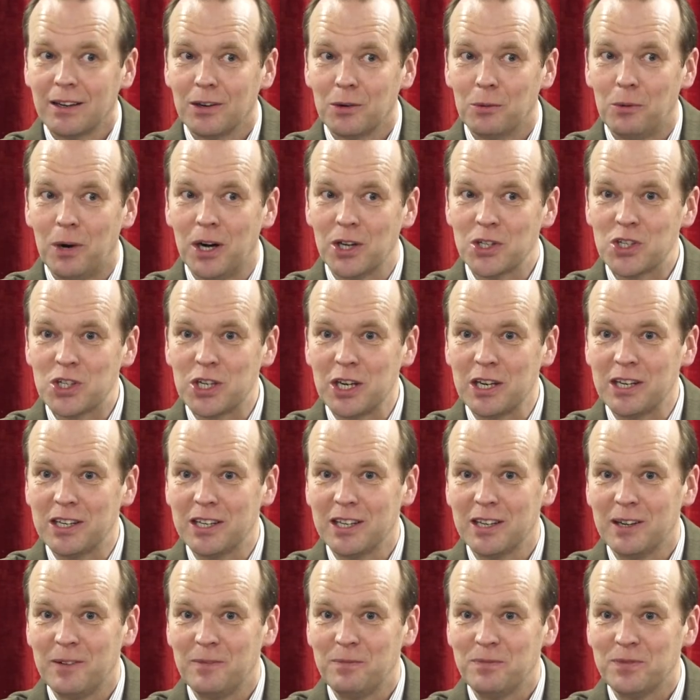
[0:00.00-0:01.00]
watch
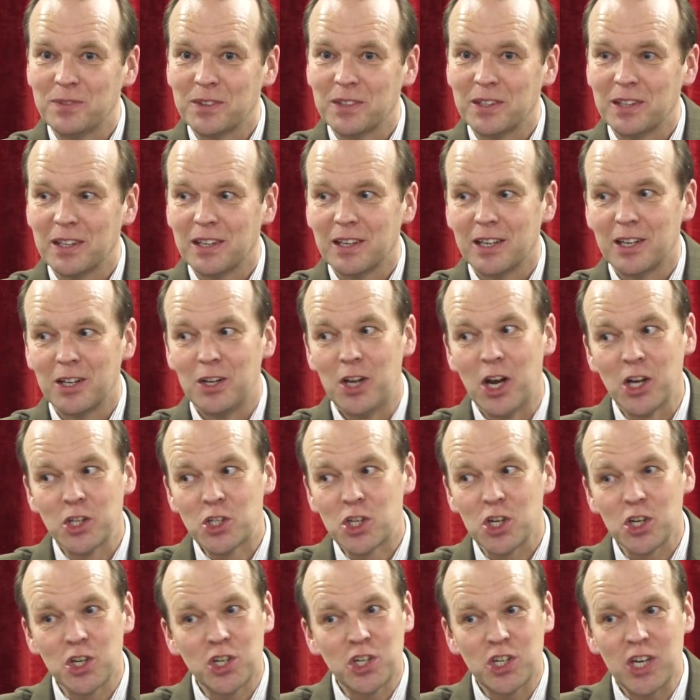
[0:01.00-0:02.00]
it, not
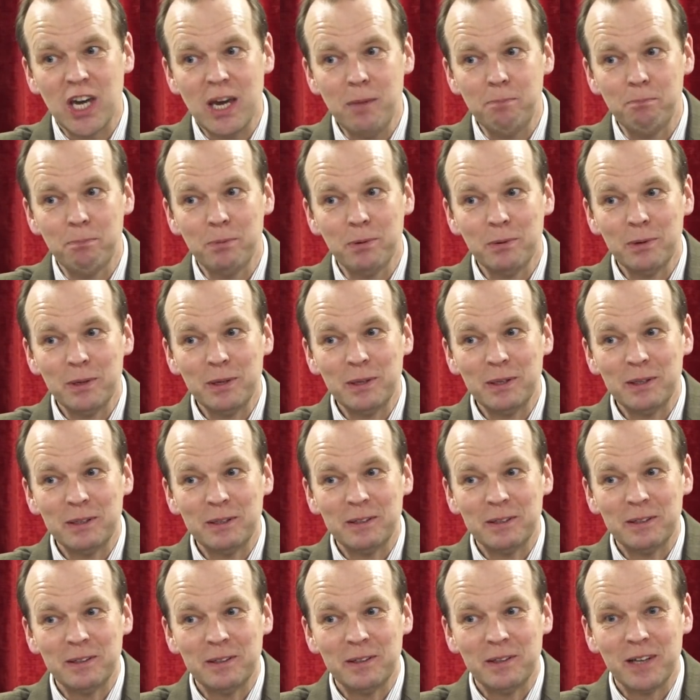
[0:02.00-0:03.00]
just sheep.
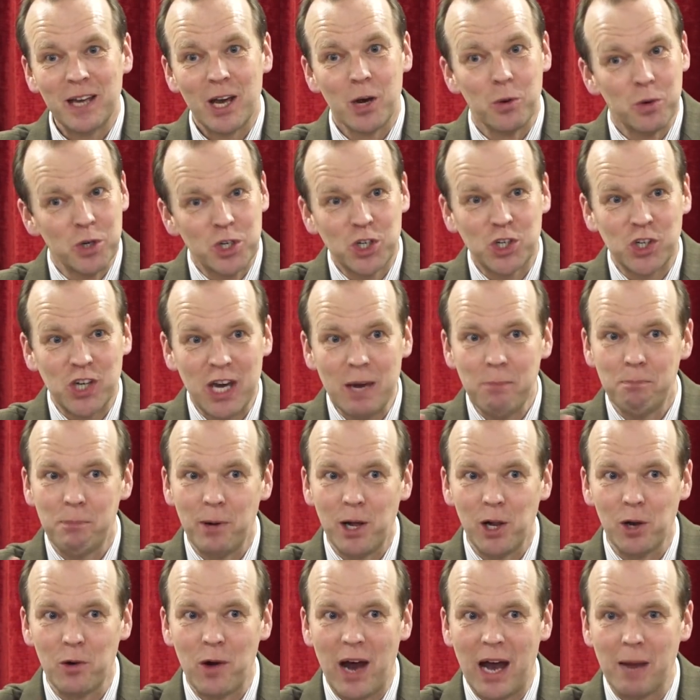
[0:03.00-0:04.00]
It was sheep,
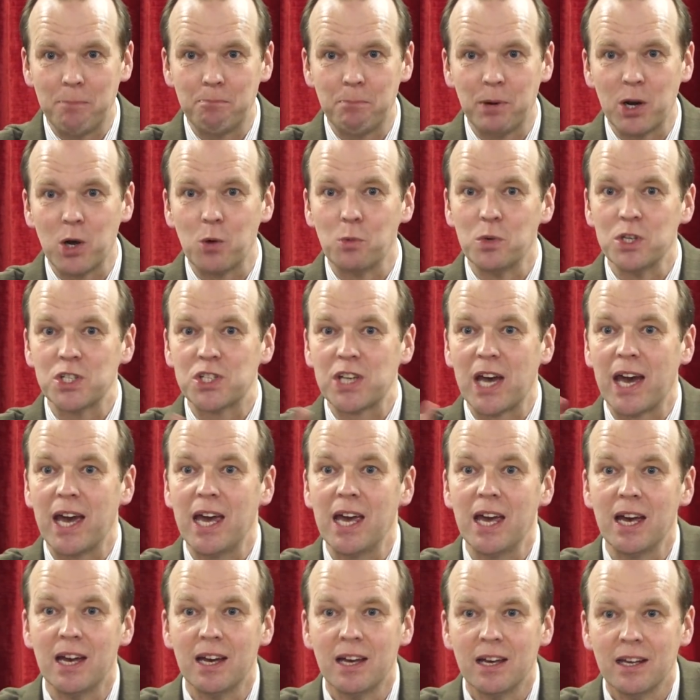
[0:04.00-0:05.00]
all right, but it was
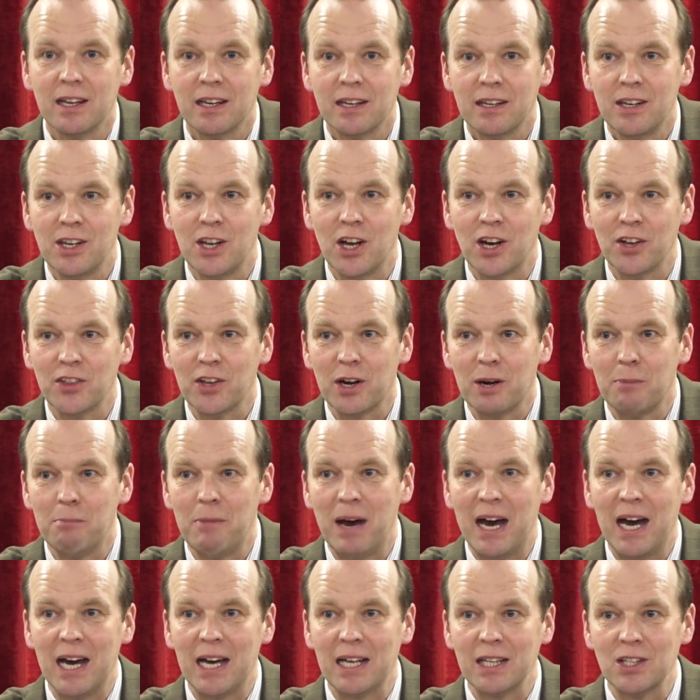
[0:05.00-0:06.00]
a another
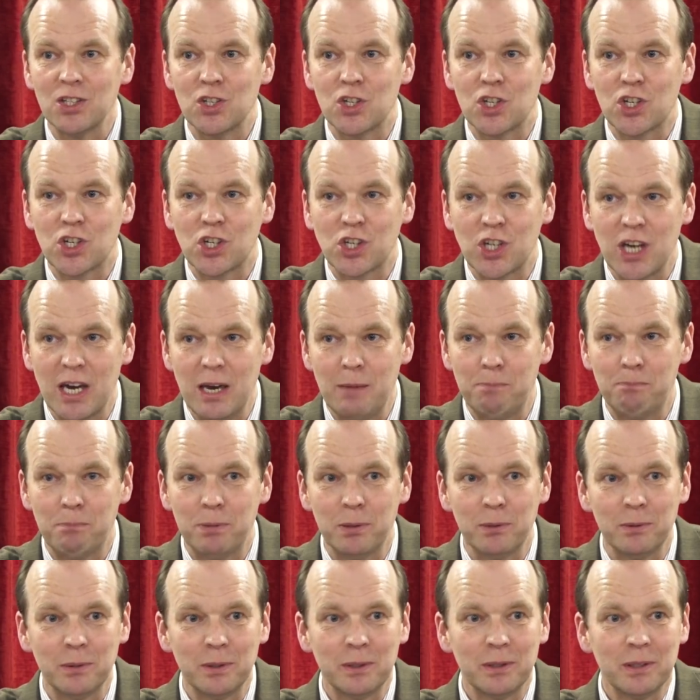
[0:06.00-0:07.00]
man's sheep
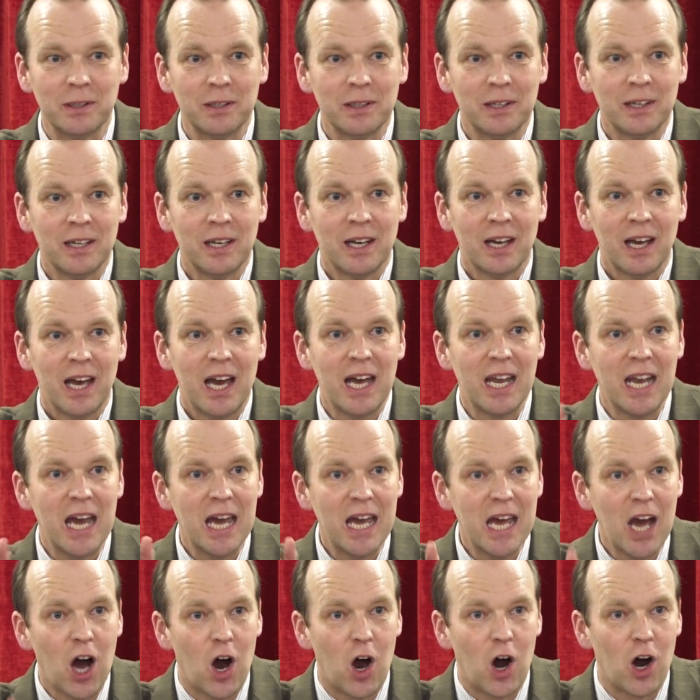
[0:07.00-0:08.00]
in
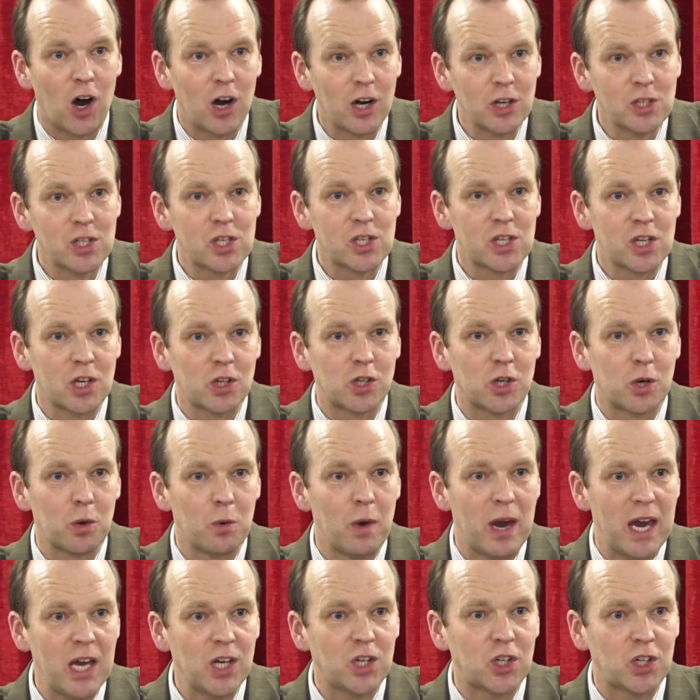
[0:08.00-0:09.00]
a hard
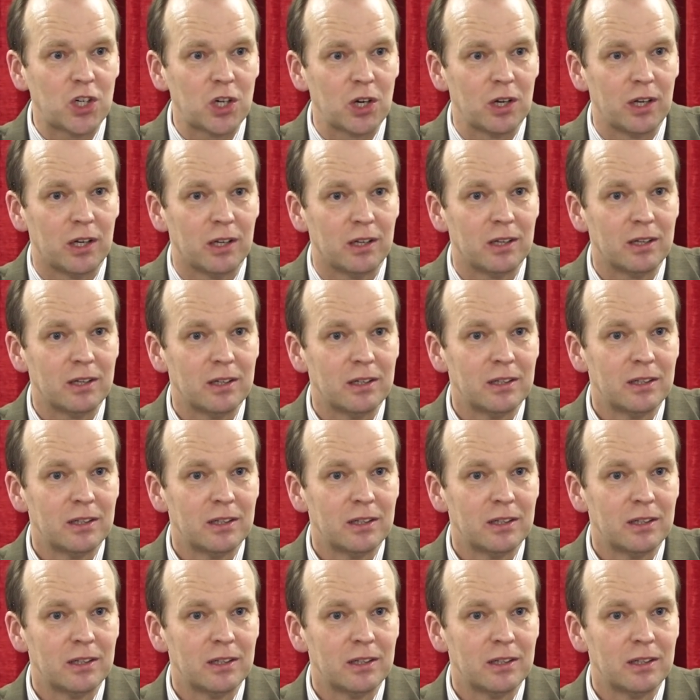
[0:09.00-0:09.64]
situation.